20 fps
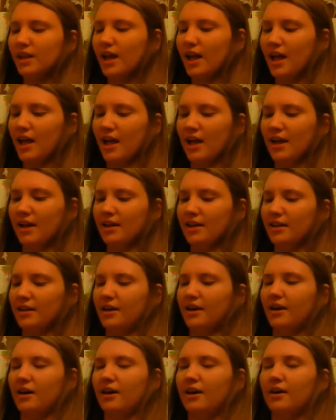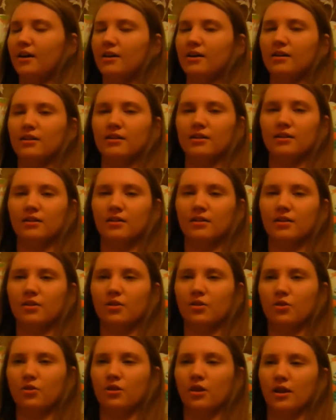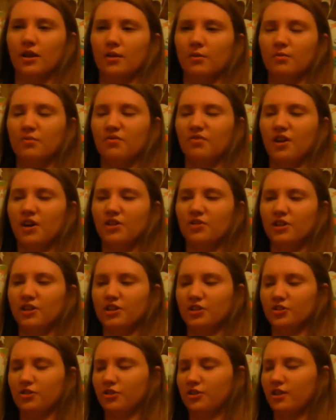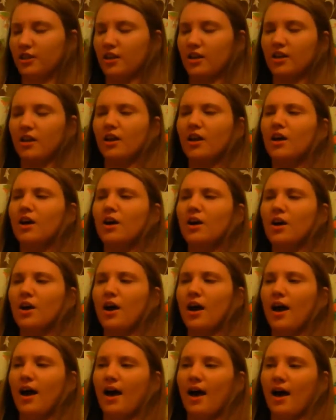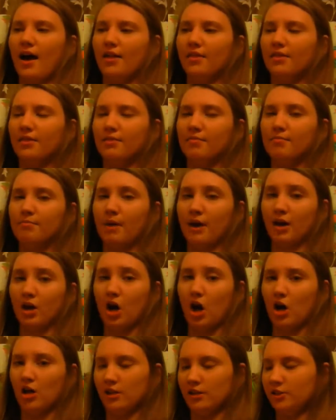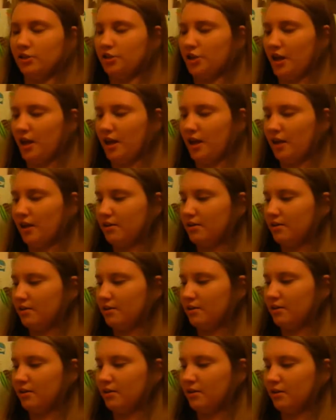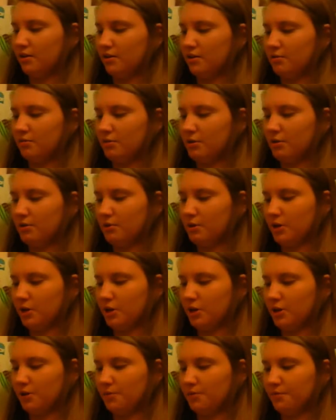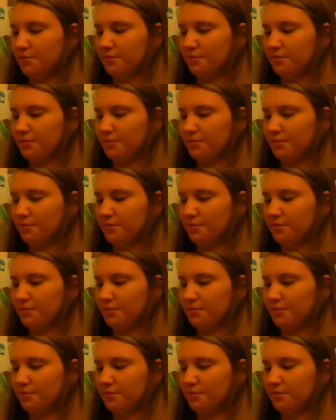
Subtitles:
a little like fundraiser thing at my college, and we were,